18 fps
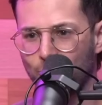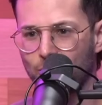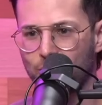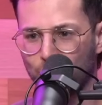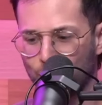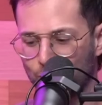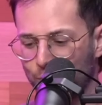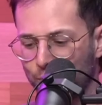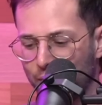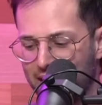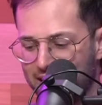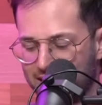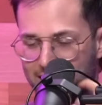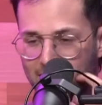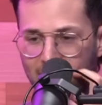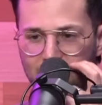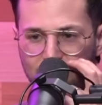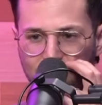with the group last
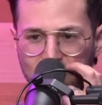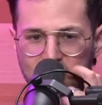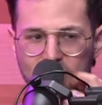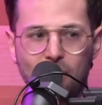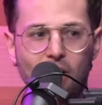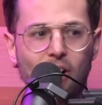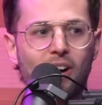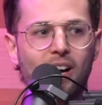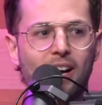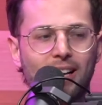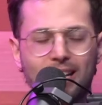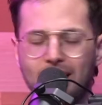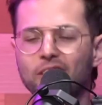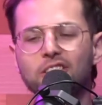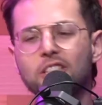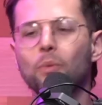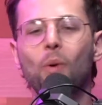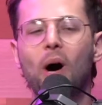night. First of all,
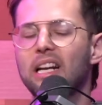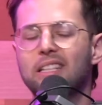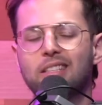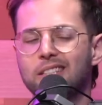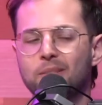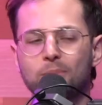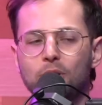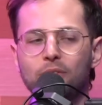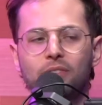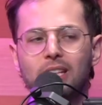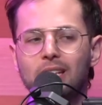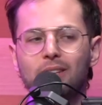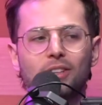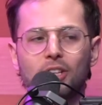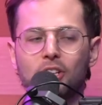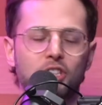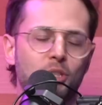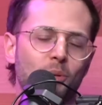Kelsey watched this movie
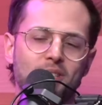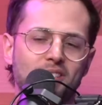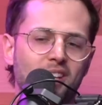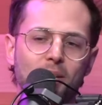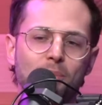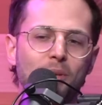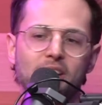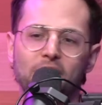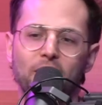even though she wasn't going to be